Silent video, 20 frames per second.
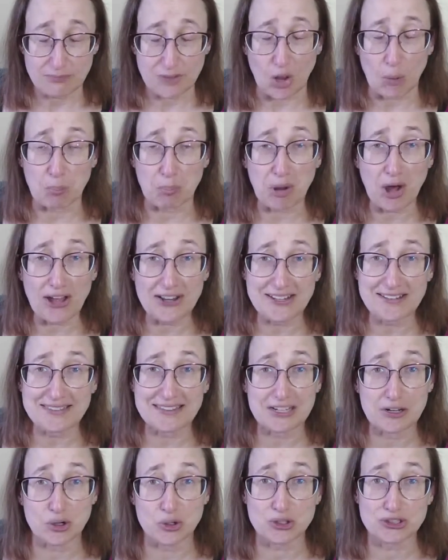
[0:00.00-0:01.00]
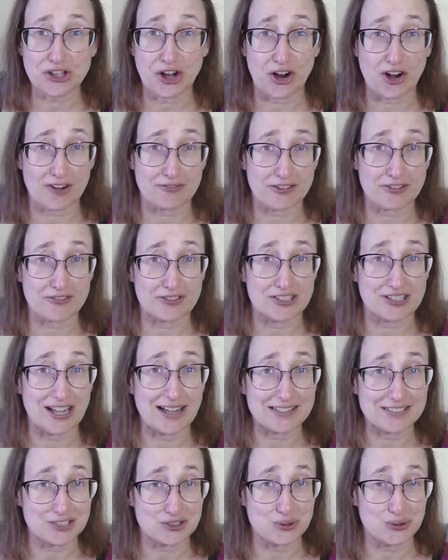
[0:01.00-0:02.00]
bought the old Harveyville
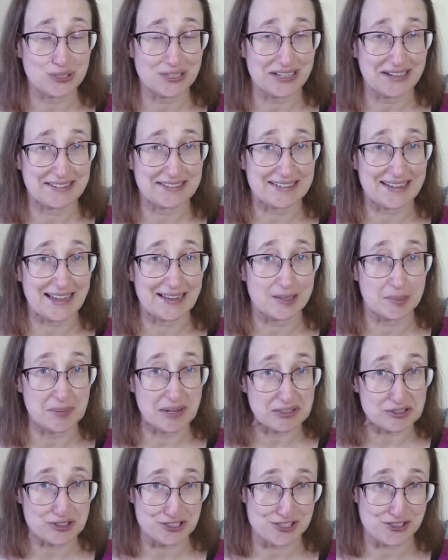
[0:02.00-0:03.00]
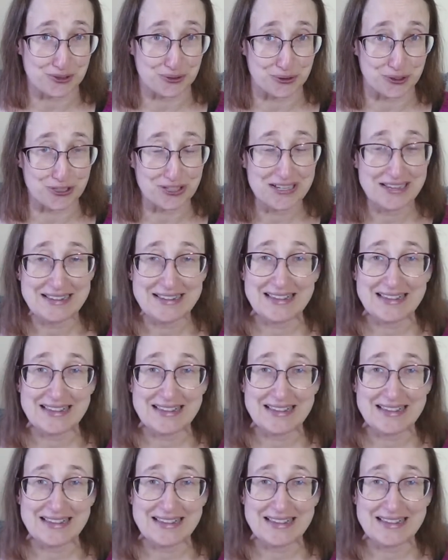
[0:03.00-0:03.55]
High School and Elementary School,